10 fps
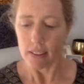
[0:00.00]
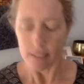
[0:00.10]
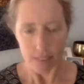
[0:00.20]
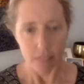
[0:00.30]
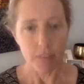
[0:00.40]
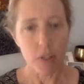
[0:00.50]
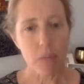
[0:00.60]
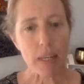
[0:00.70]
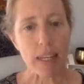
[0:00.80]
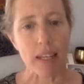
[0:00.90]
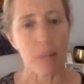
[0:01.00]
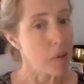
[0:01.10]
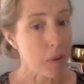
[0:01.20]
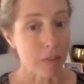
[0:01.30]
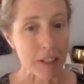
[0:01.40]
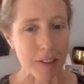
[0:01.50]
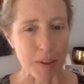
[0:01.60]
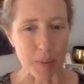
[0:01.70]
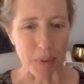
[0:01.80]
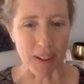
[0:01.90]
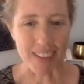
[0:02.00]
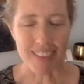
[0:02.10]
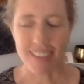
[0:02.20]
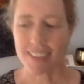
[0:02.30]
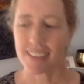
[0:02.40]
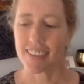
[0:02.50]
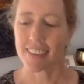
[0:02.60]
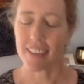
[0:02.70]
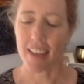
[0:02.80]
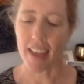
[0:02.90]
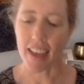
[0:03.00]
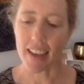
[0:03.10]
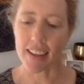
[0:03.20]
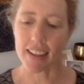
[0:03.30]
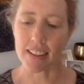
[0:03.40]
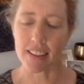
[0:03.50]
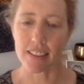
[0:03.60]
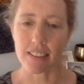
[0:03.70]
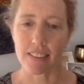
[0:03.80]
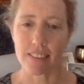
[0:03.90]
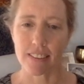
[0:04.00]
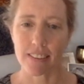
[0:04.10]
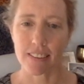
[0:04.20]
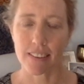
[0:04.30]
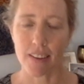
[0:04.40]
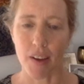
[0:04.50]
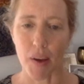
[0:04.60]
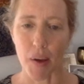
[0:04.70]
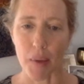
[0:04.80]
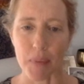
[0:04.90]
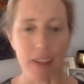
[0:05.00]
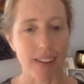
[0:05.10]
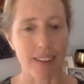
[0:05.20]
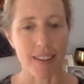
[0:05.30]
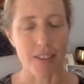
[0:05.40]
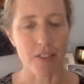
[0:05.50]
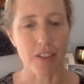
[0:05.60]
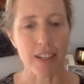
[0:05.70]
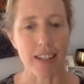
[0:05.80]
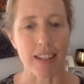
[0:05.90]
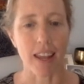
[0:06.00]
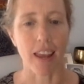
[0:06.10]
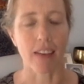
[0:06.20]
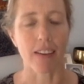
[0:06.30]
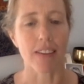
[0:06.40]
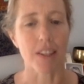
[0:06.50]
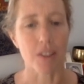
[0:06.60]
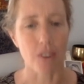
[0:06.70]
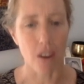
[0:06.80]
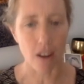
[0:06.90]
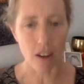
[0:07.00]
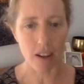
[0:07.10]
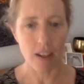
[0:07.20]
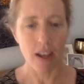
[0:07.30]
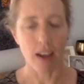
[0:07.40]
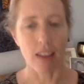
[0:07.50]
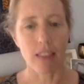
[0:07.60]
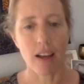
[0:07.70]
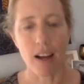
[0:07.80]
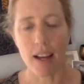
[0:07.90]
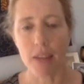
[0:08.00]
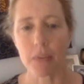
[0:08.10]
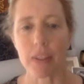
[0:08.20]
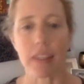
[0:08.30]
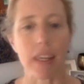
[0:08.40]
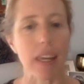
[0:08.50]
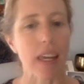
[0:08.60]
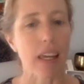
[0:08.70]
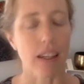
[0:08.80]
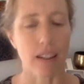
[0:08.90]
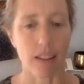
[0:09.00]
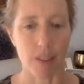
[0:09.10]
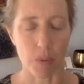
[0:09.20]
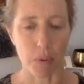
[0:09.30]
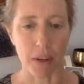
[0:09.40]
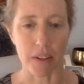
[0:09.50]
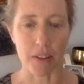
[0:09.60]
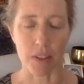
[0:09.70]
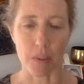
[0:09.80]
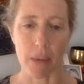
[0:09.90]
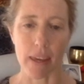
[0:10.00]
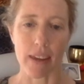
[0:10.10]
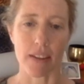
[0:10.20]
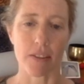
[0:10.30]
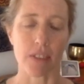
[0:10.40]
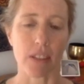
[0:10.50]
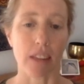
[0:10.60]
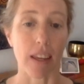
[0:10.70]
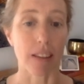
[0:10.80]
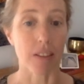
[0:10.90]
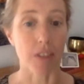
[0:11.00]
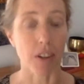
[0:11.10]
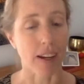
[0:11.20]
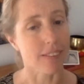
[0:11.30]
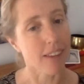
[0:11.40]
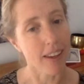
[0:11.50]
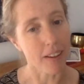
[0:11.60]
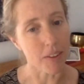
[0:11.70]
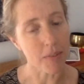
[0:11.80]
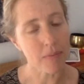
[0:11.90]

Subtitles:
sit for a minute, maybe rinse your brush, and take a nice free inhale, and then draw a line with the ink and the brush on the page for the length of your exhale.